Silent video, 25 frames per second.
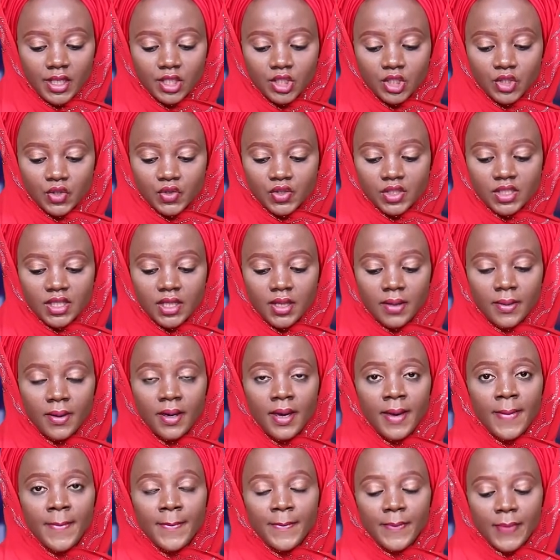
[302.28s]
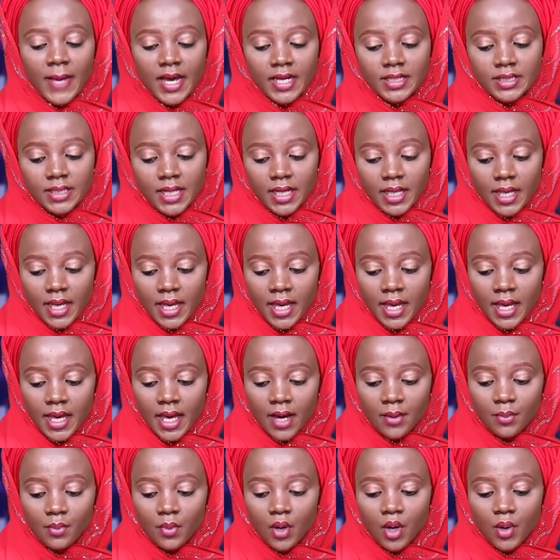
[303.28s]
Tuesday, by 10
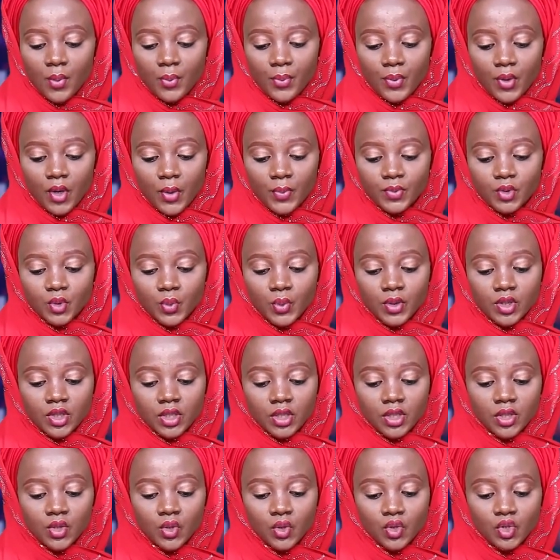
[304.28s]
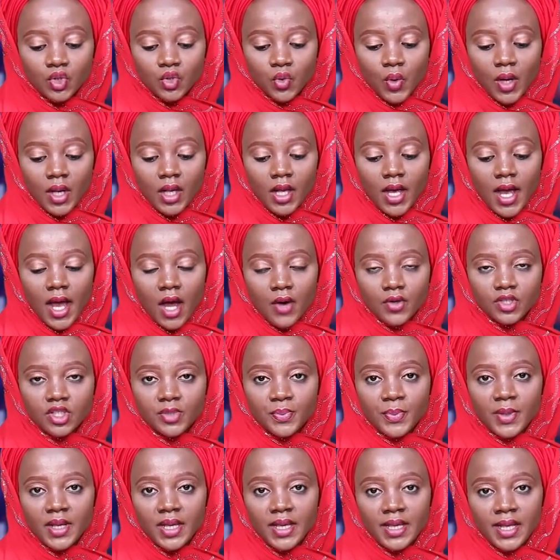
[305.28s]
a.m., prompt with usual House
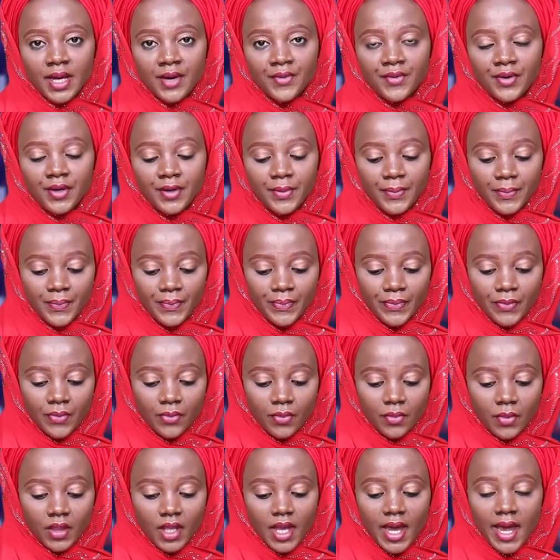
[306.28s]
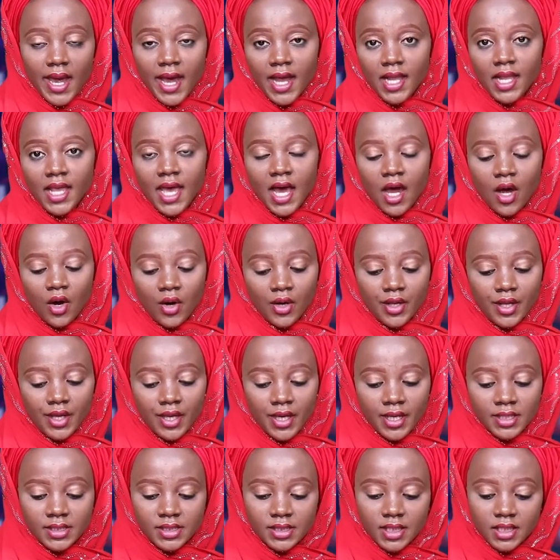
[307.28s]
plenary. Earlier on,
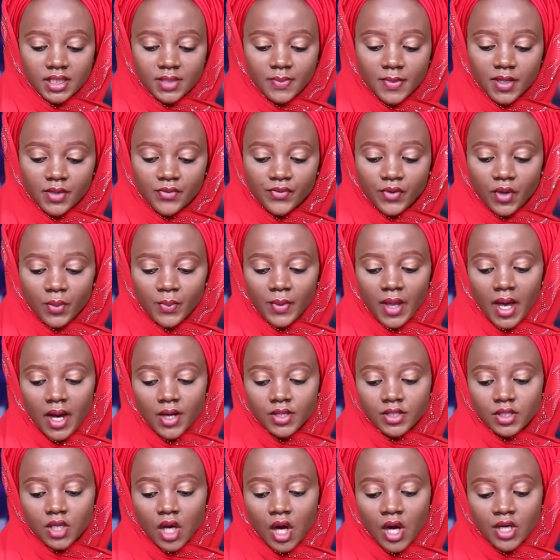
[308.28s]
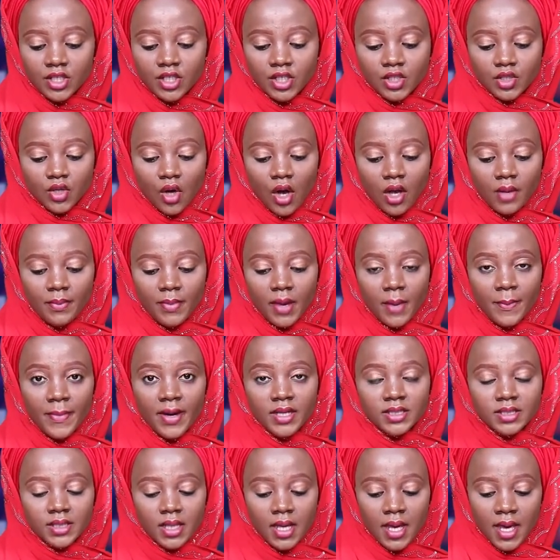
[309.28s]
a statement from the House urges all
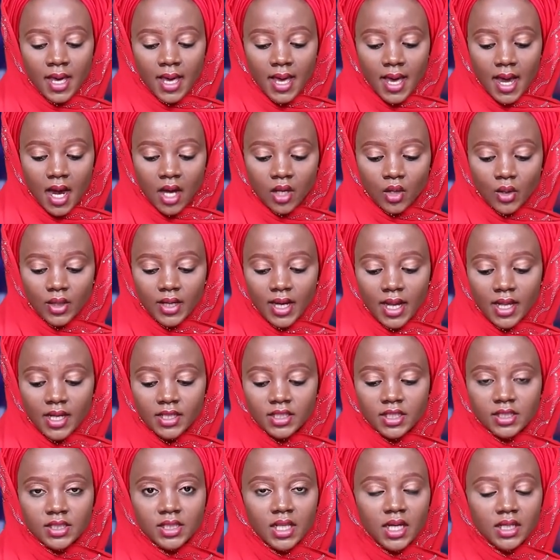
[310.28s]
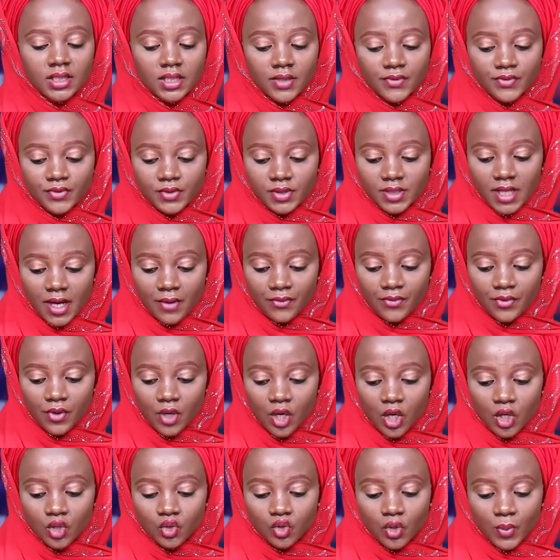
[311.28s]
members and other legislative staff
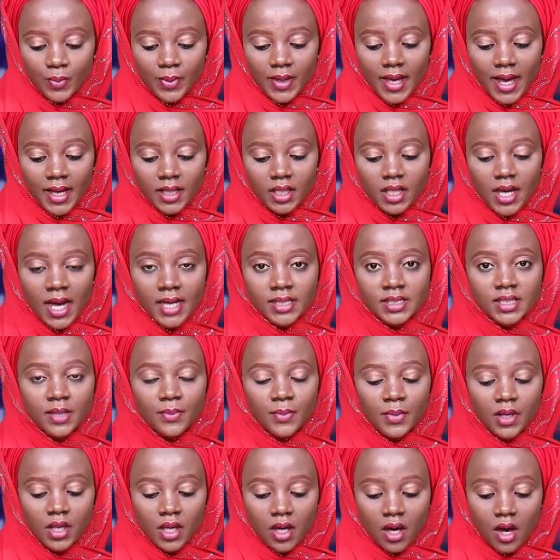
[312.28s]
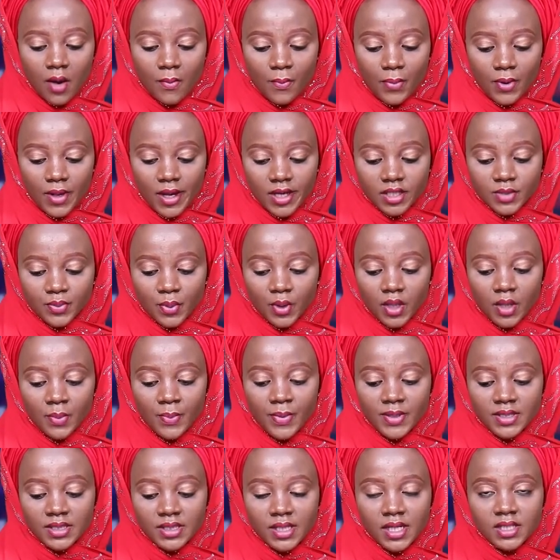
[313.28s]
to be at the Assembly complex for the
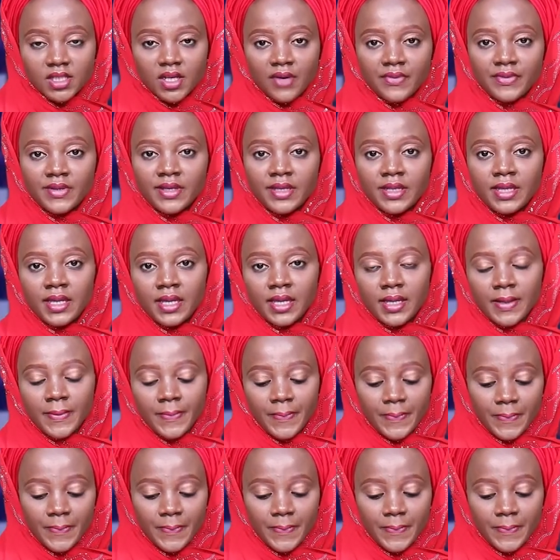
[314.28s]
business of the day.